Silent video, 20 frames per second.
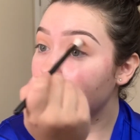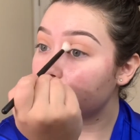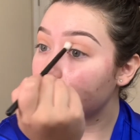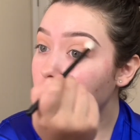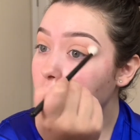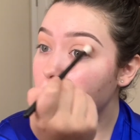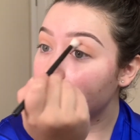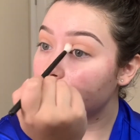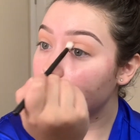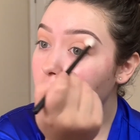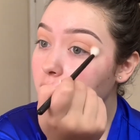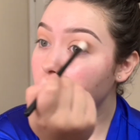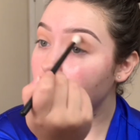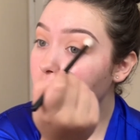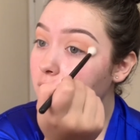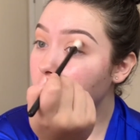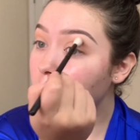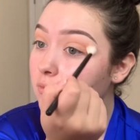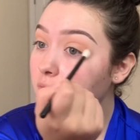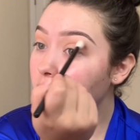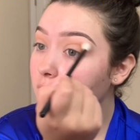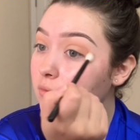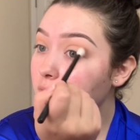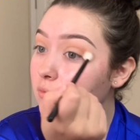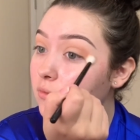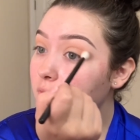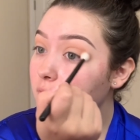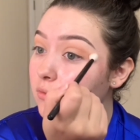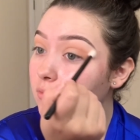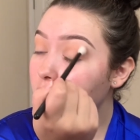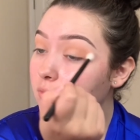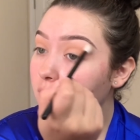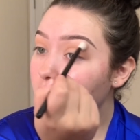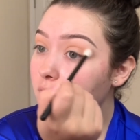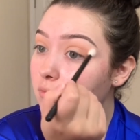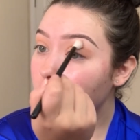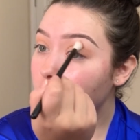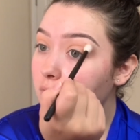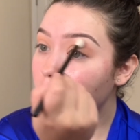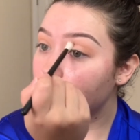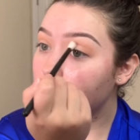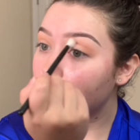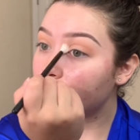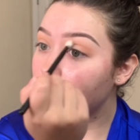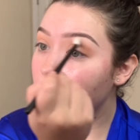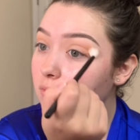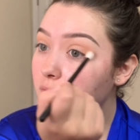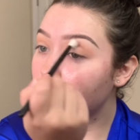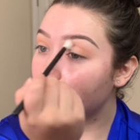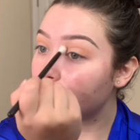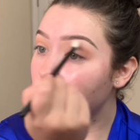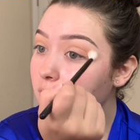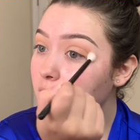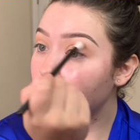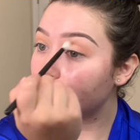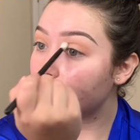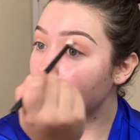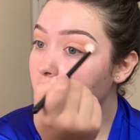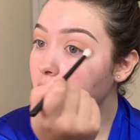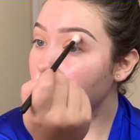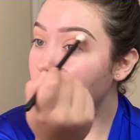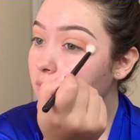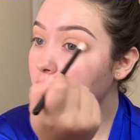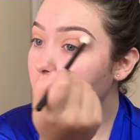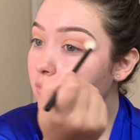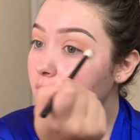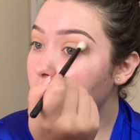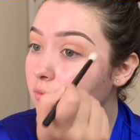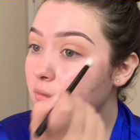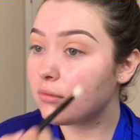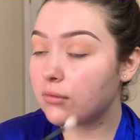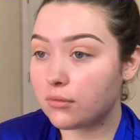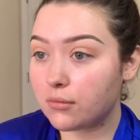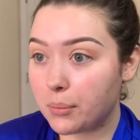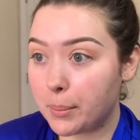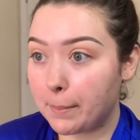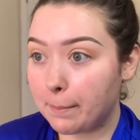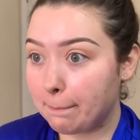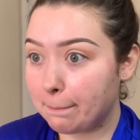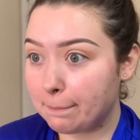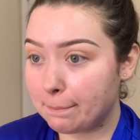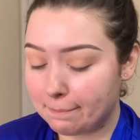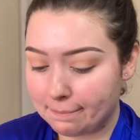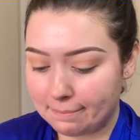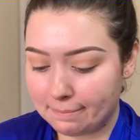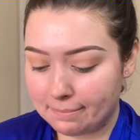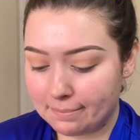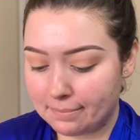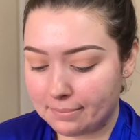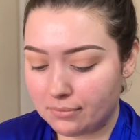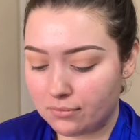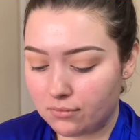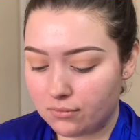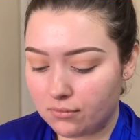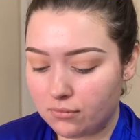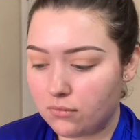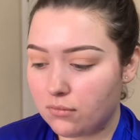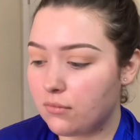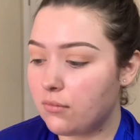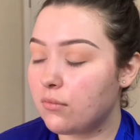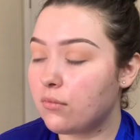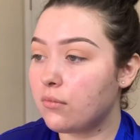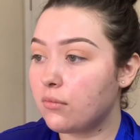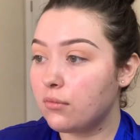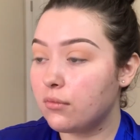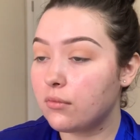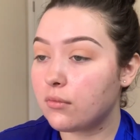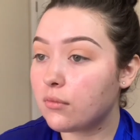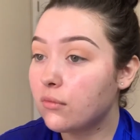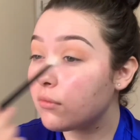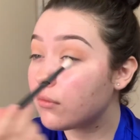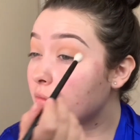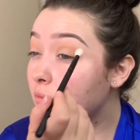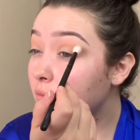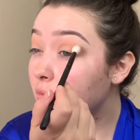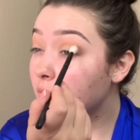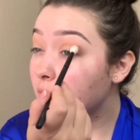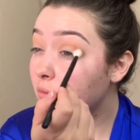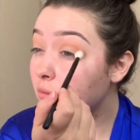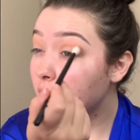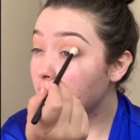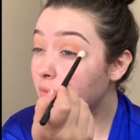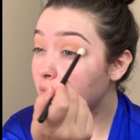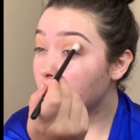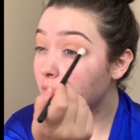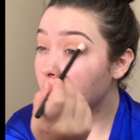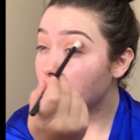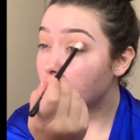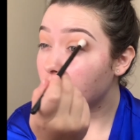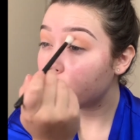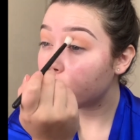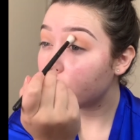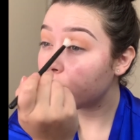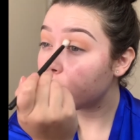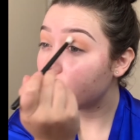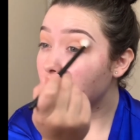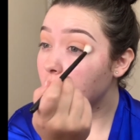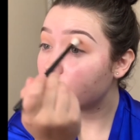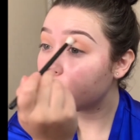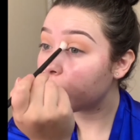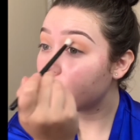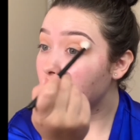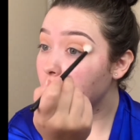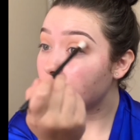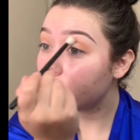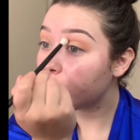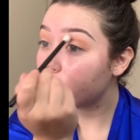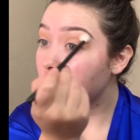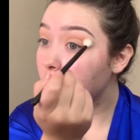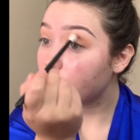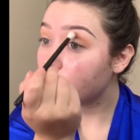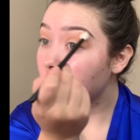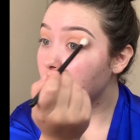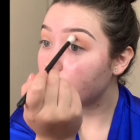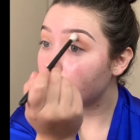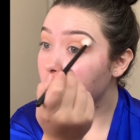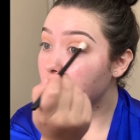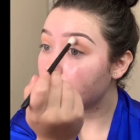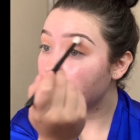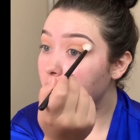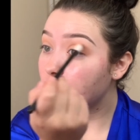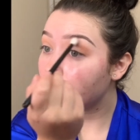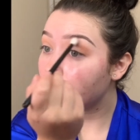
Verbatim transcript: uh, build up than to try and blend out product. So go ahead and just apply that in your crease and make sure everything looks even.